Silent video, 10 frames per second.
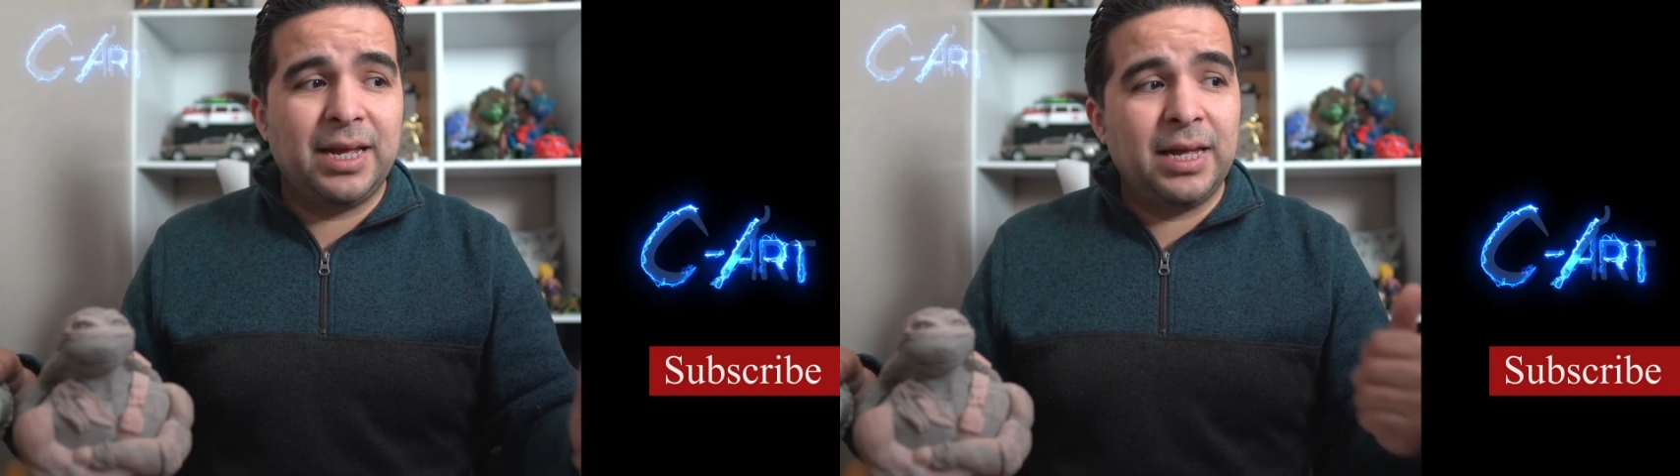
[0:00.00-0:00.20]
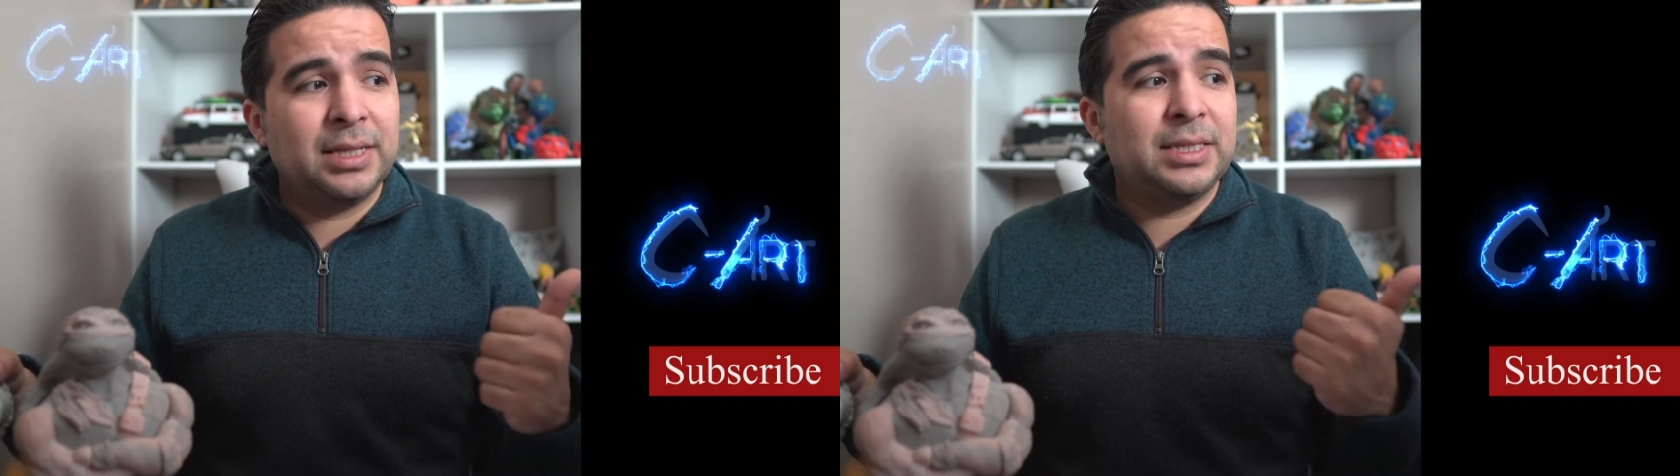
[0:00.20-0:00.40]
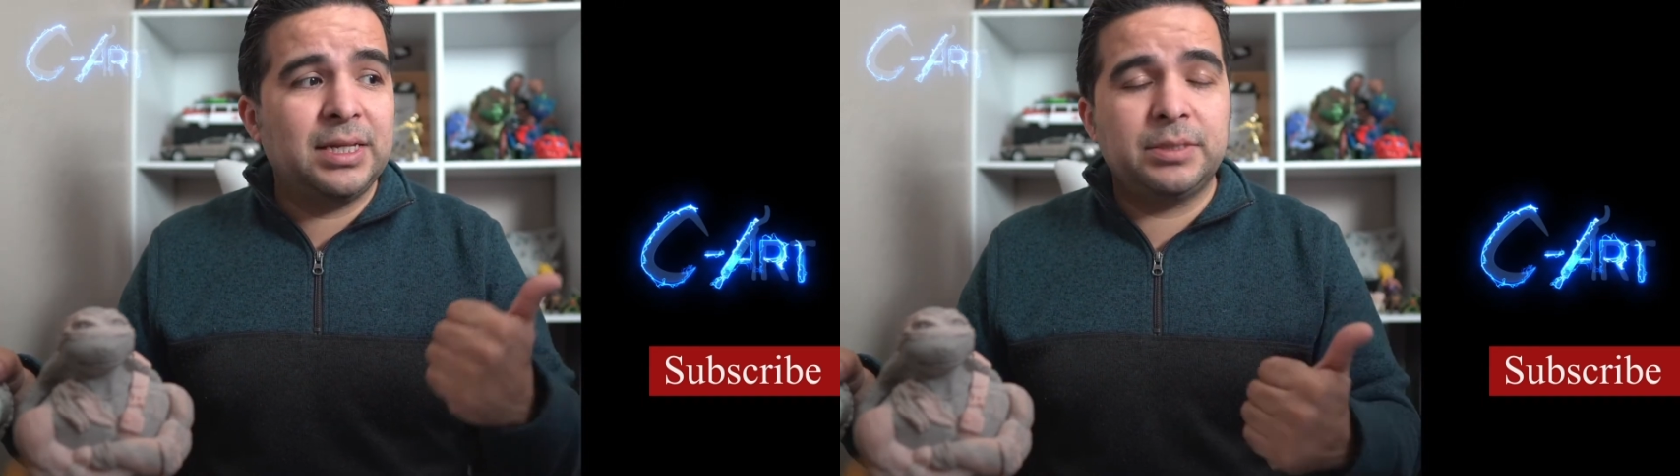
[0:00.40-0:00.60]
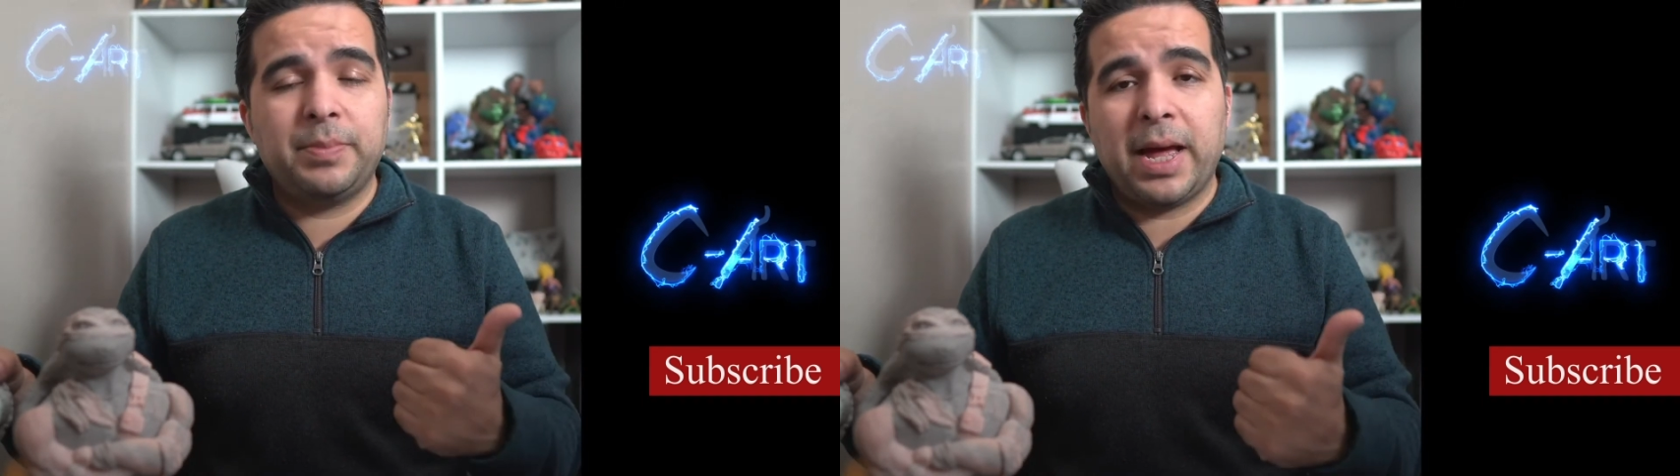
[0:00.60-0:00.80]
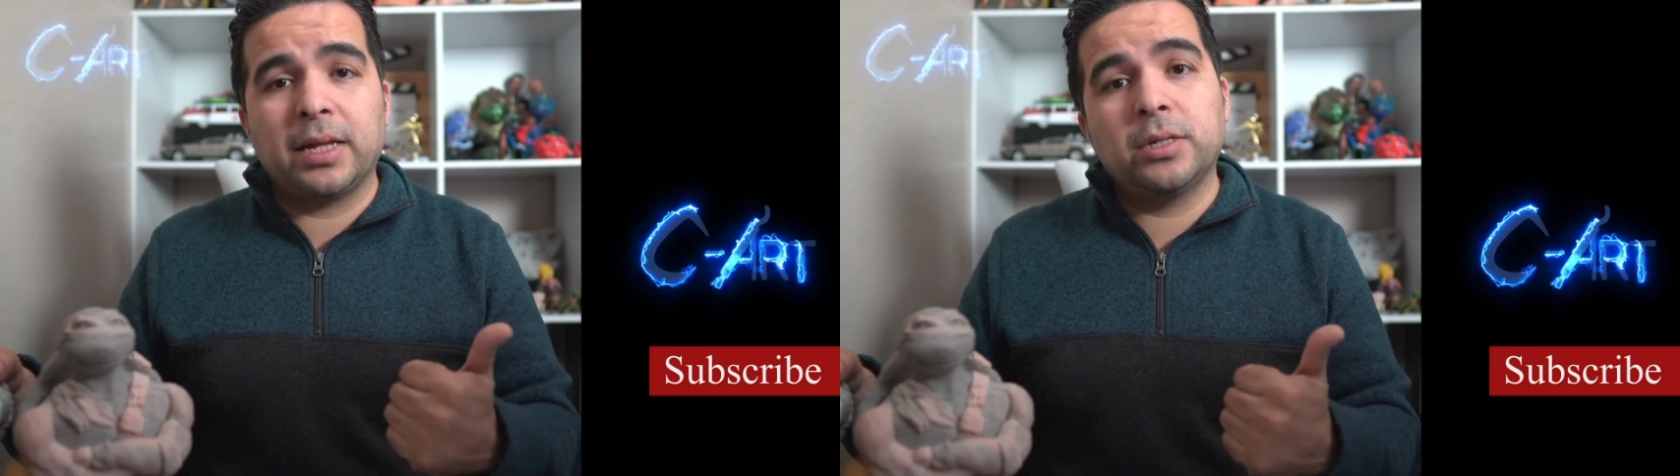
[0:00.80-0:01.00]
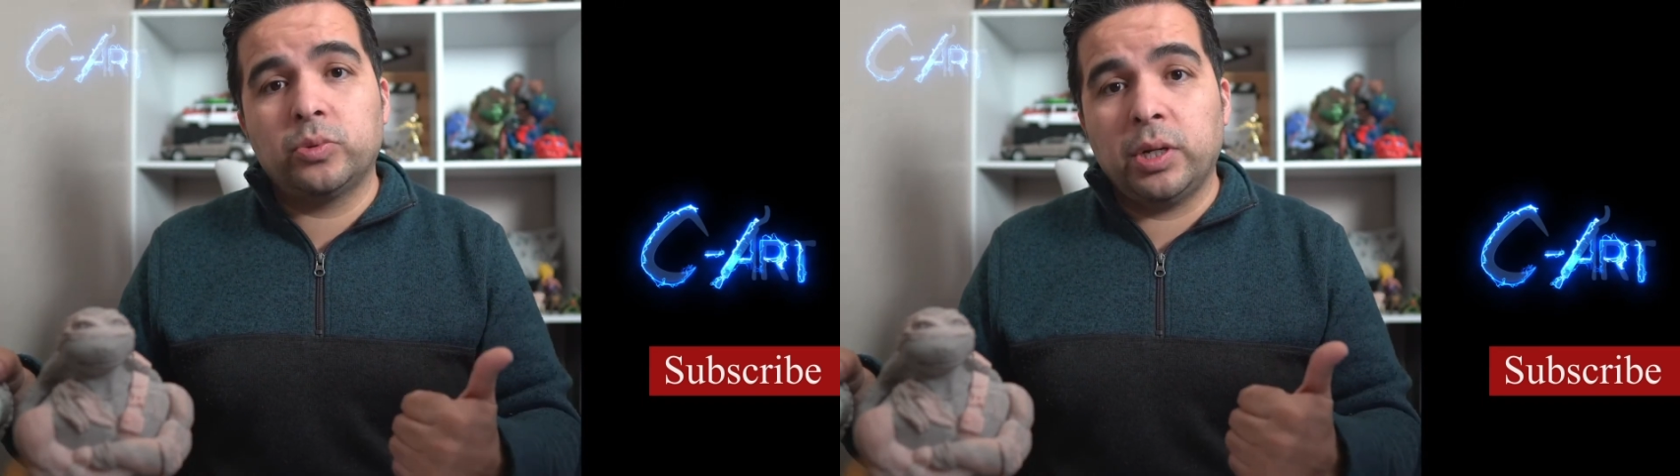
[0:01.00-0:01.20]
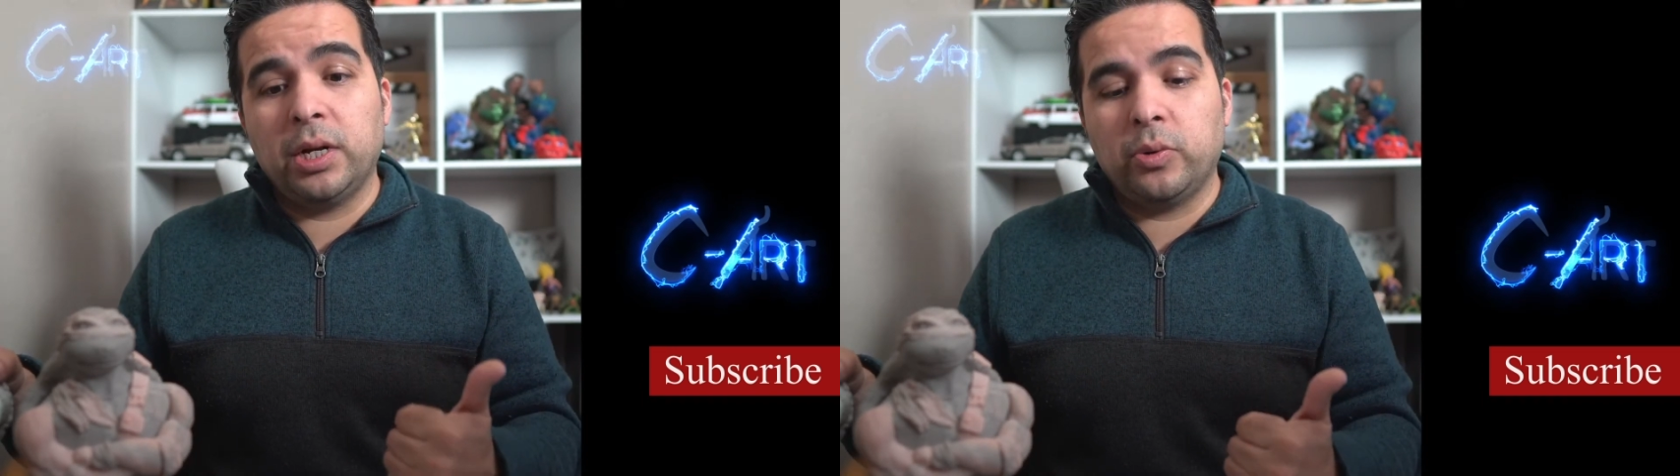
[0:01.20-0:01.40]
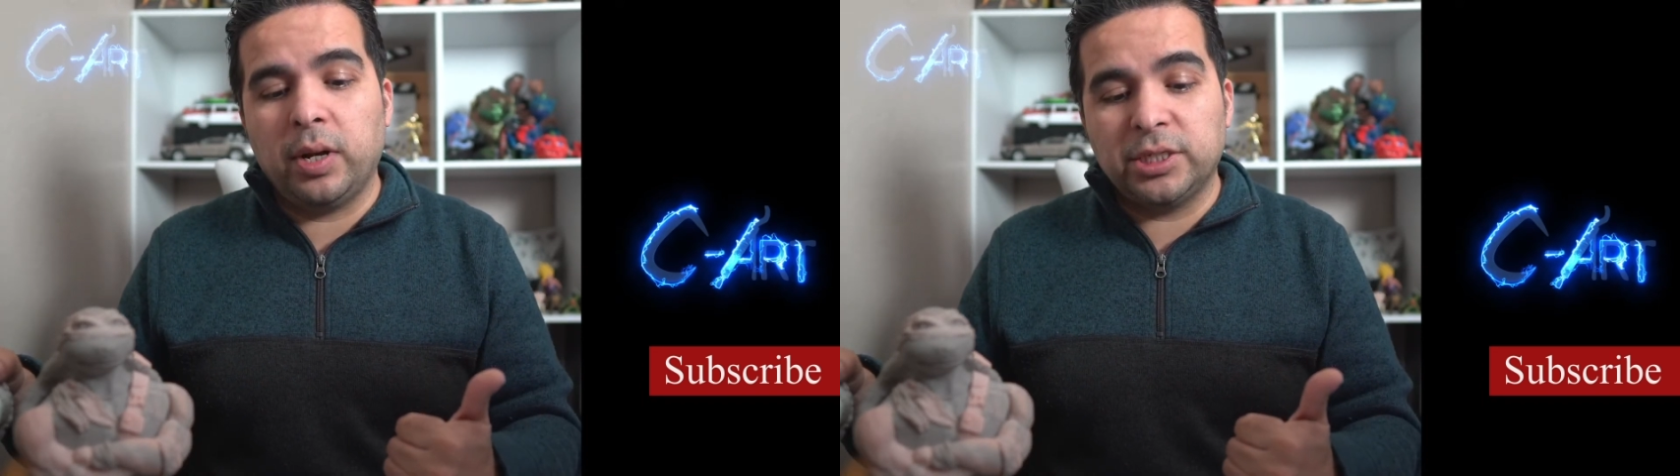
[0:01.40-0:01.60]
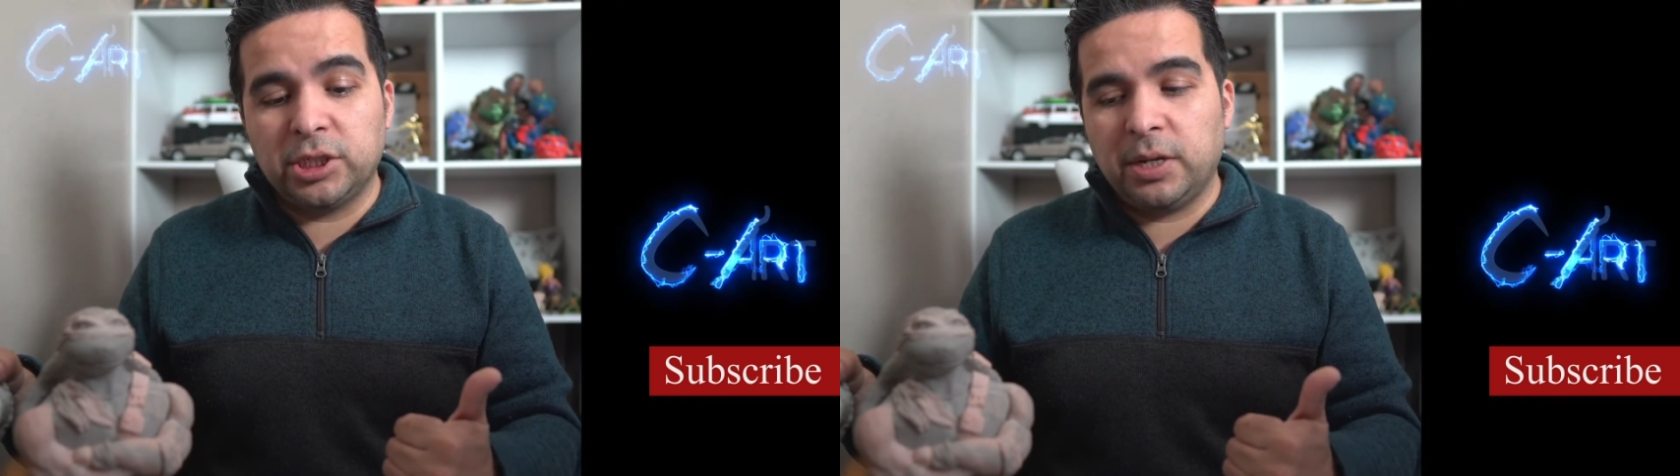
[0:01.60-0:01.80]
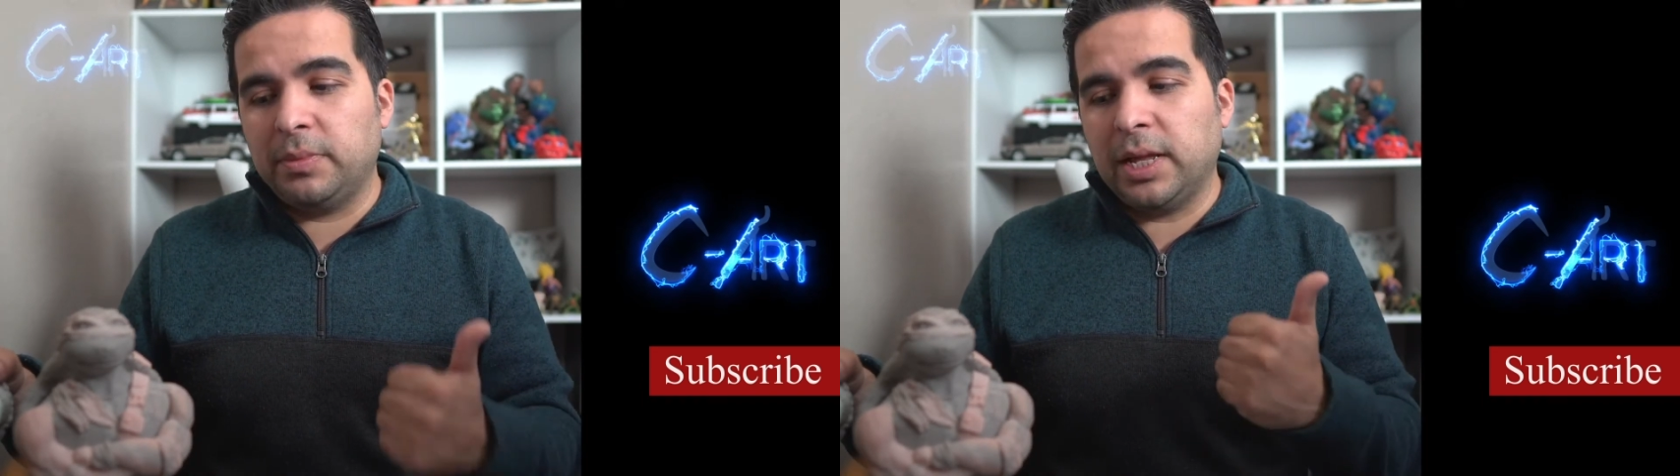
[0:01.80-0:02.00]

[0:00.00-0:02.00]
And this bag is really cheap.